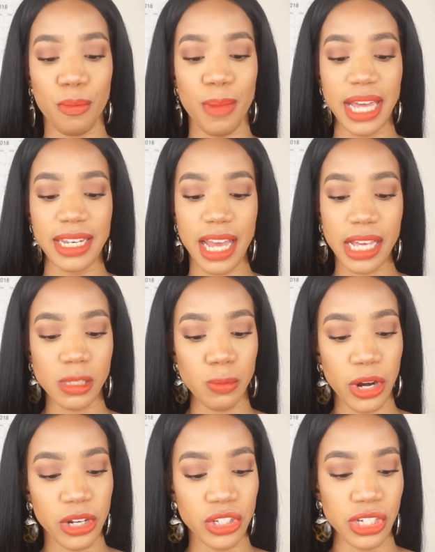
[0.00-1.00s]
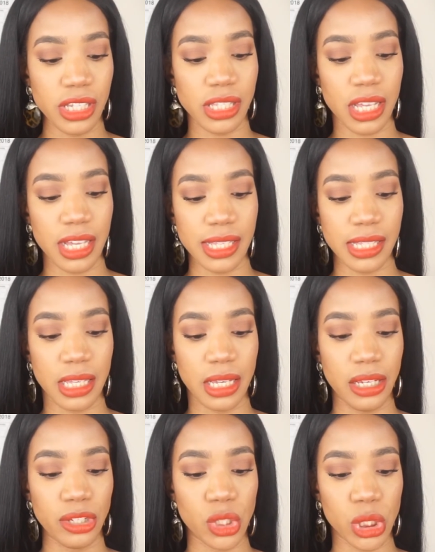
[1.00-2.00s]
my next purchase is
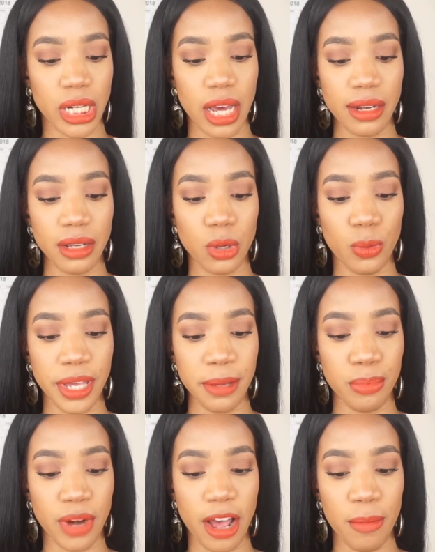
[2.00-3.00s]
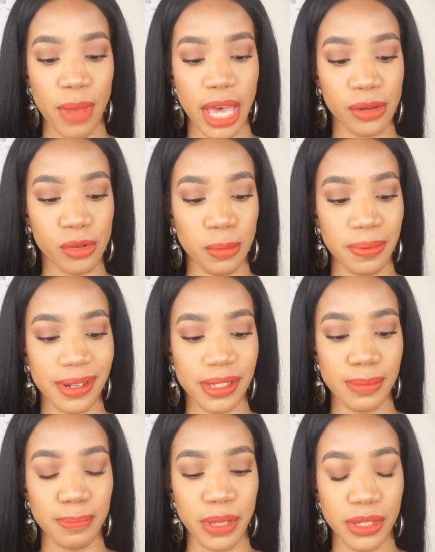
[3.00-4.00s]
the Jordana Quick Brow Micro
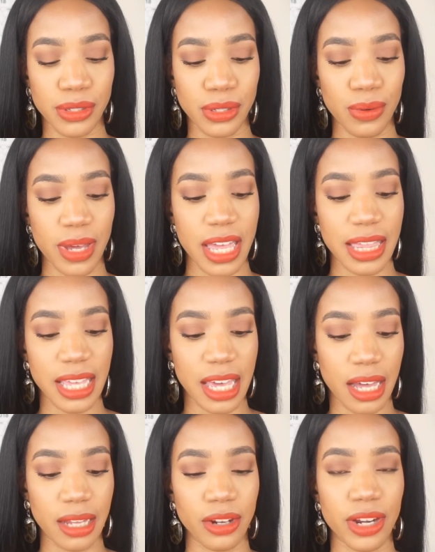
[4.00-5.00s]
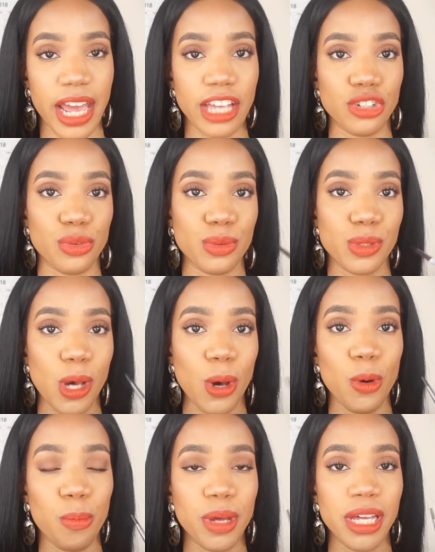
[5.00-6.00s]
Pencil in the color Natural
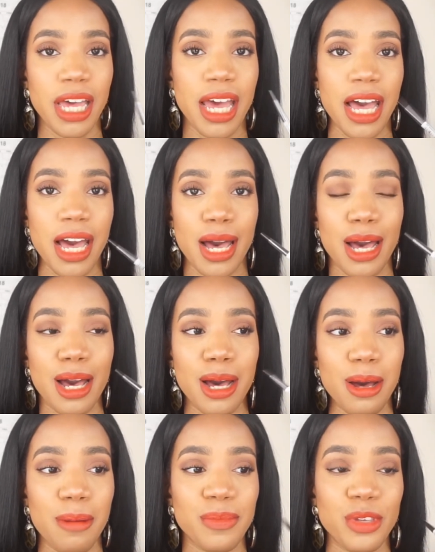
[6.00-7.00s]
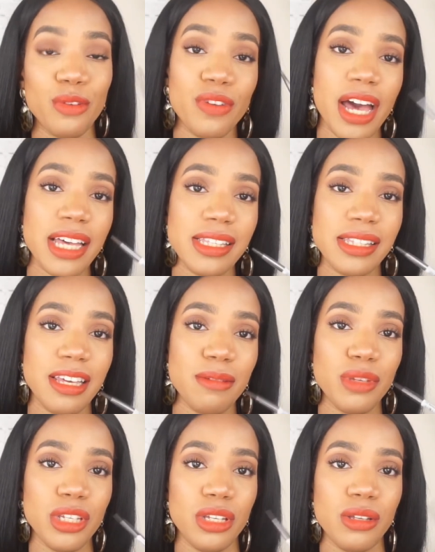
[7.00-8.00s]
Taupe. You guys seen
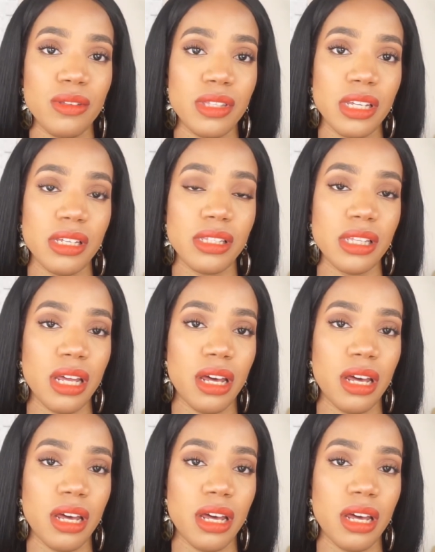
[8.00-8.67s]
me use this